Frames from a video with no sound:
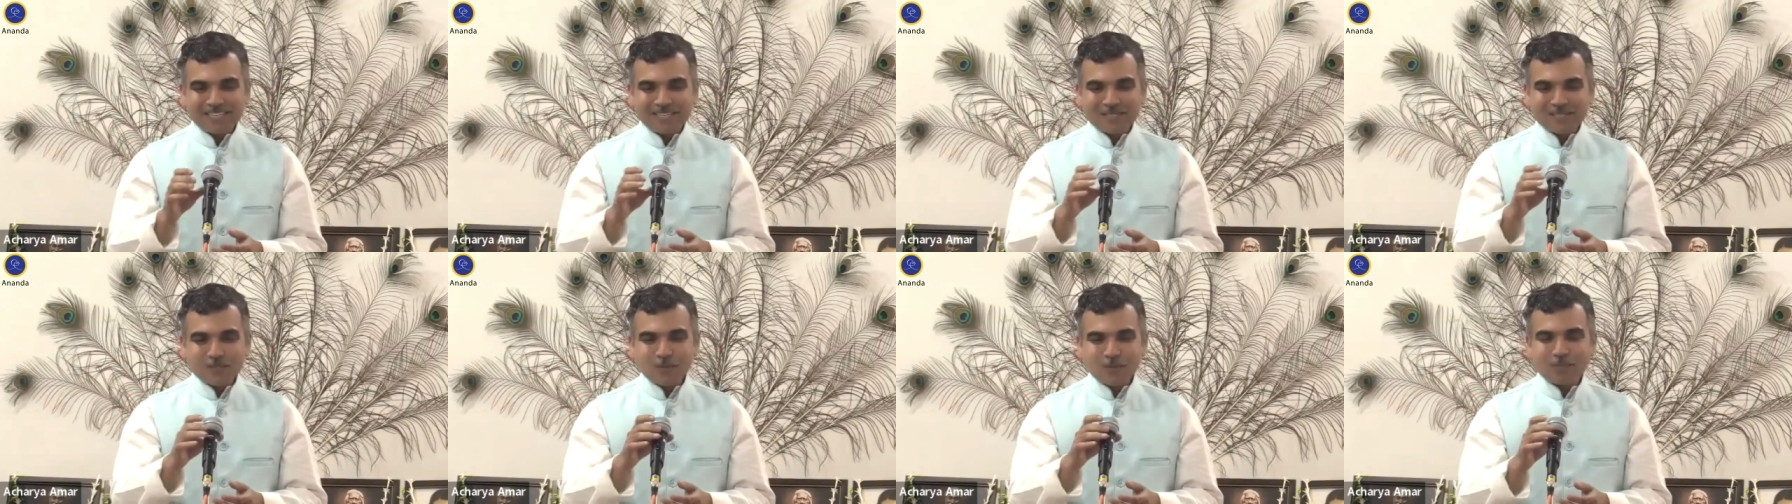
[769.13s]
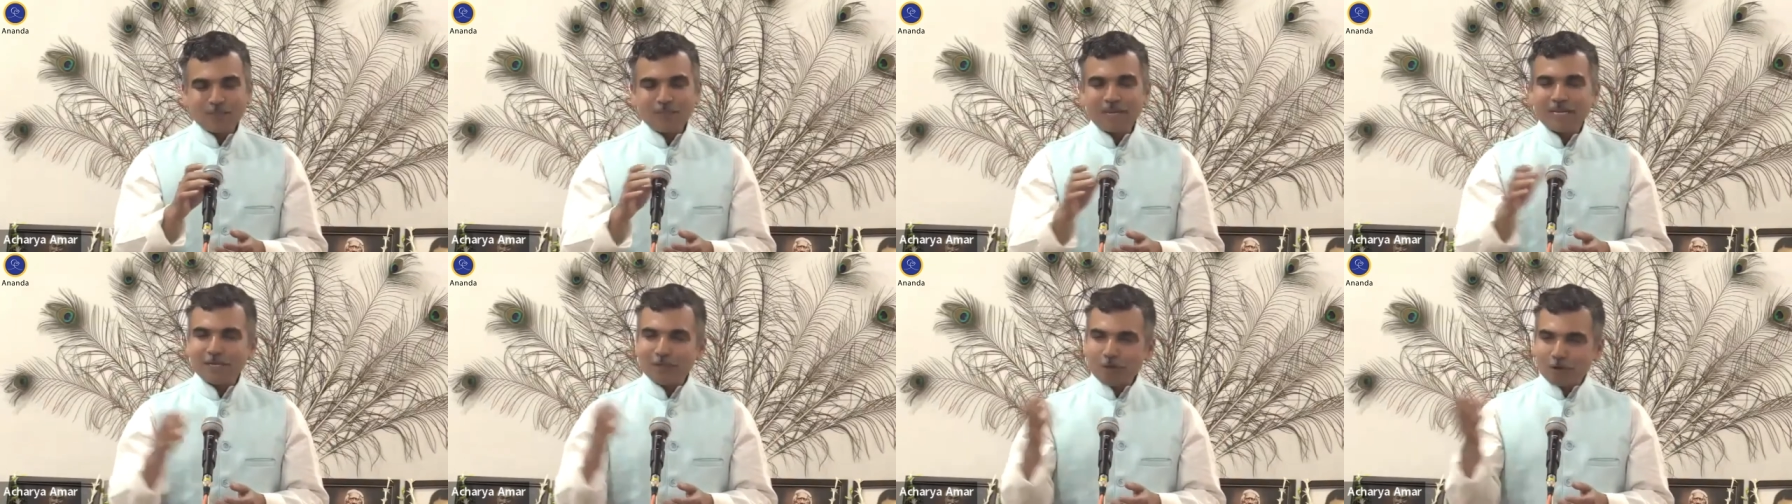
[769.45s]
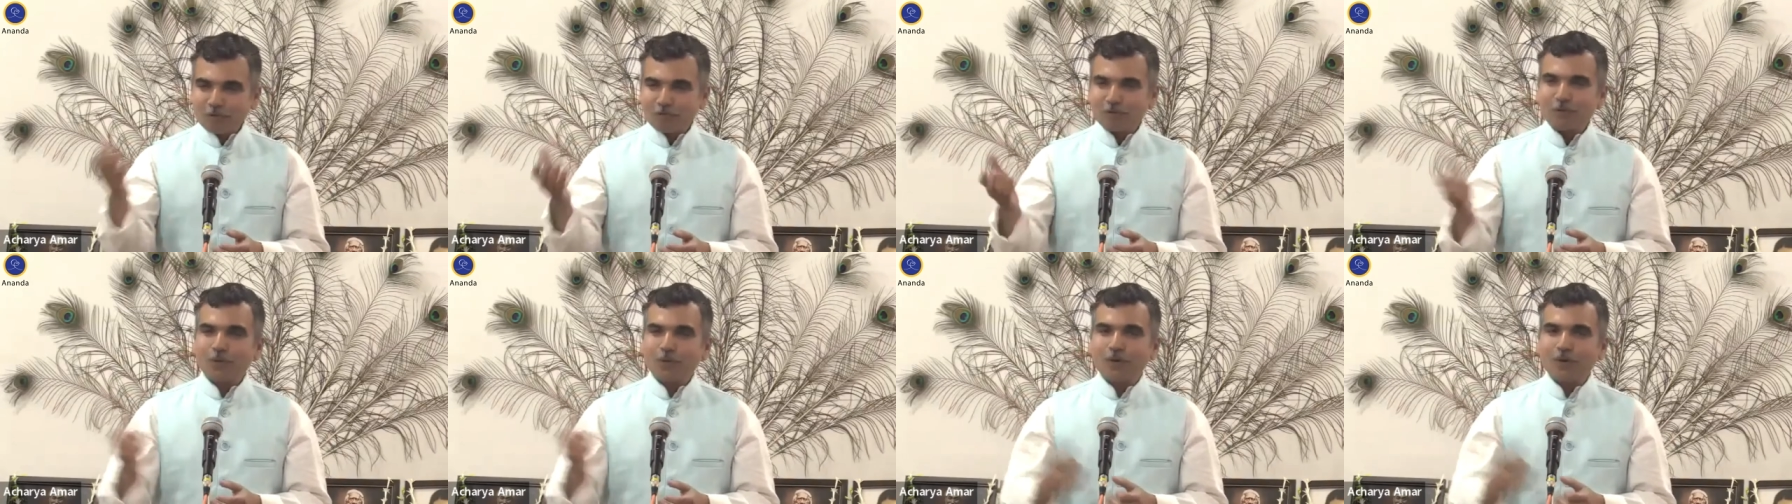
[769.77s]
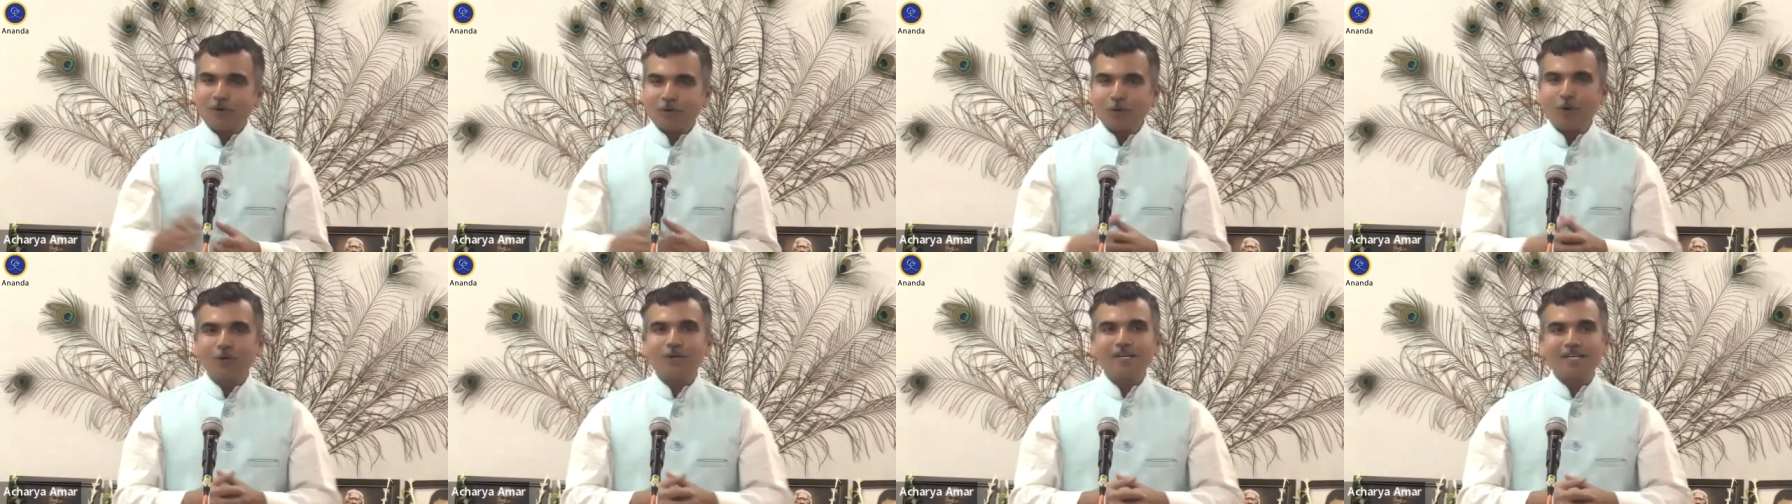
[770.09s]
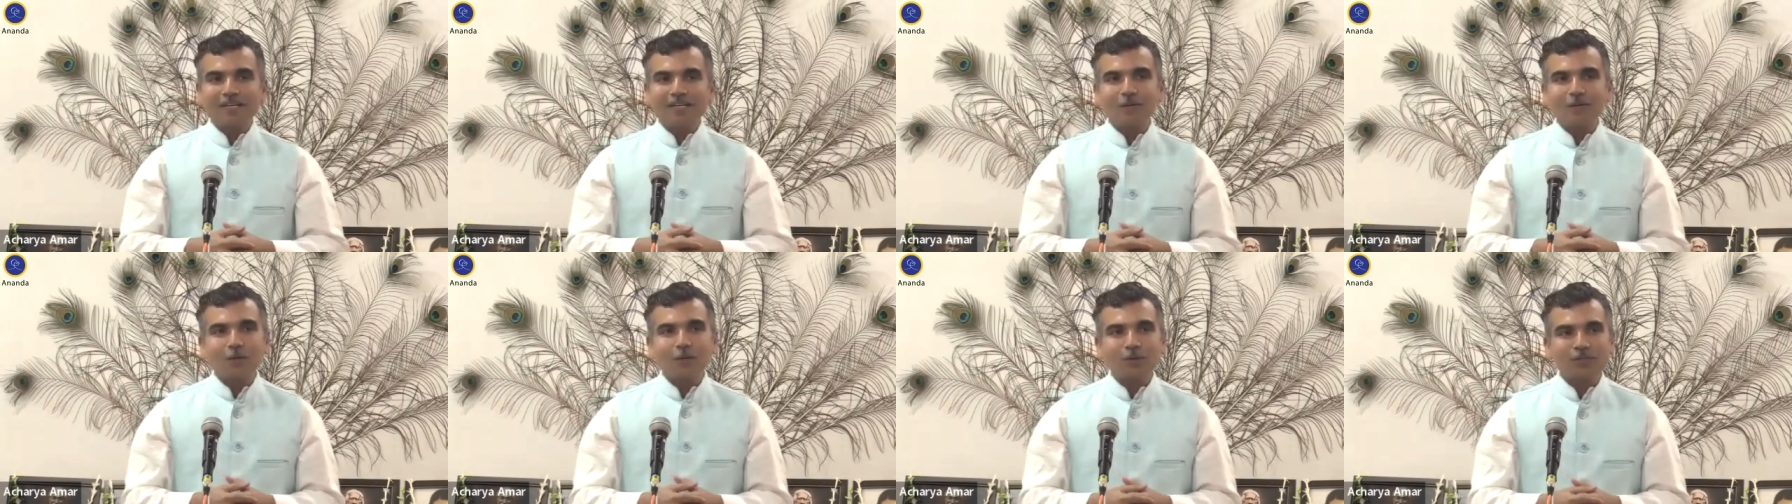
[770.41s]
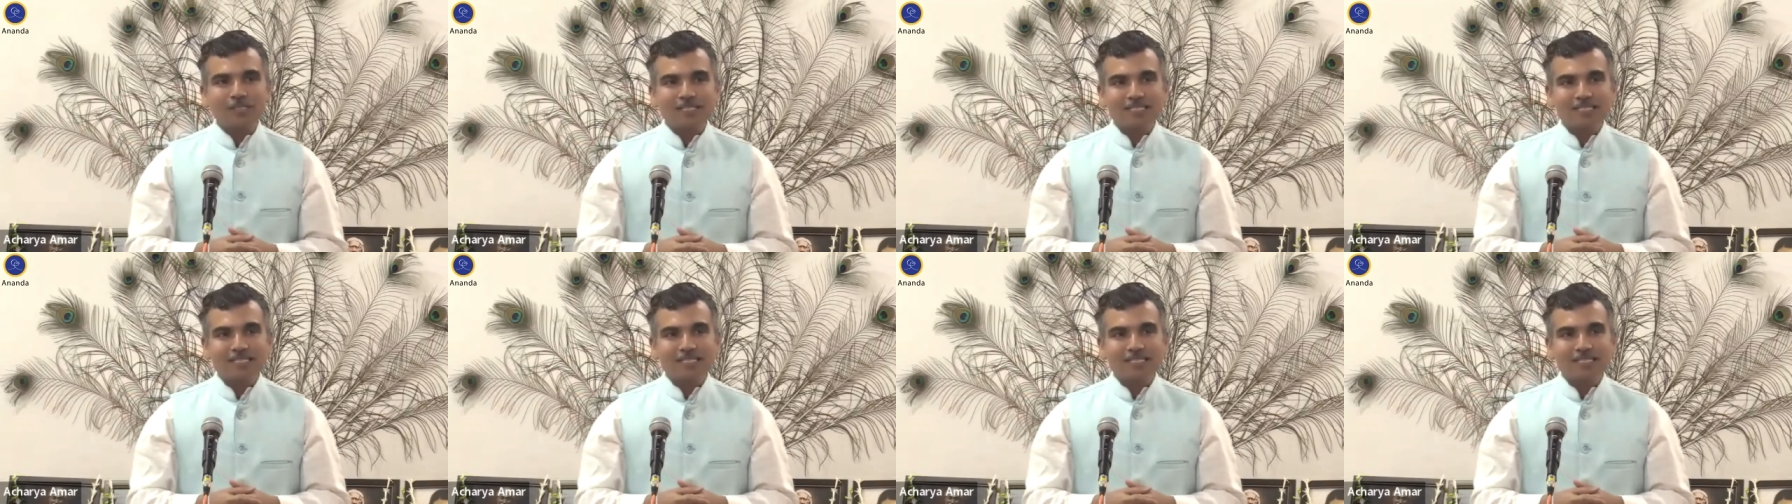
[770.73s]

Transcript: So many of you already know,